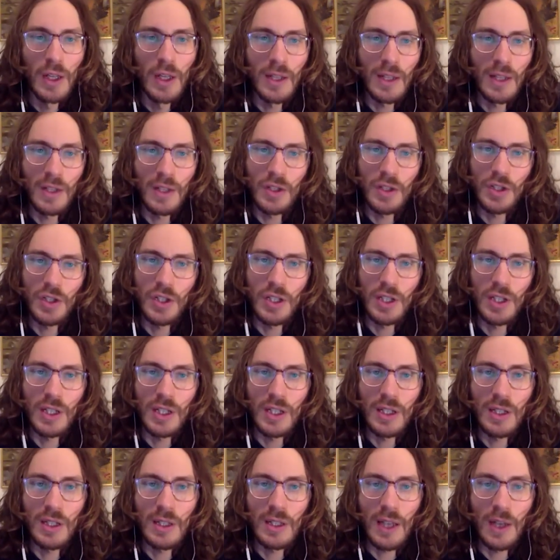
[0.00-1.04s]
that
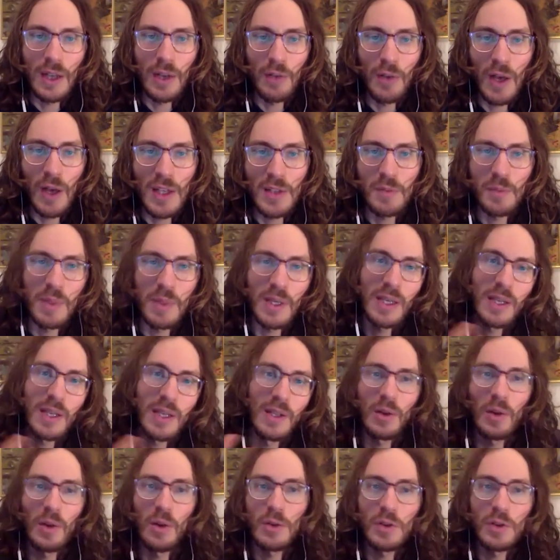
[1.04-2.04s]
she kind of has spoken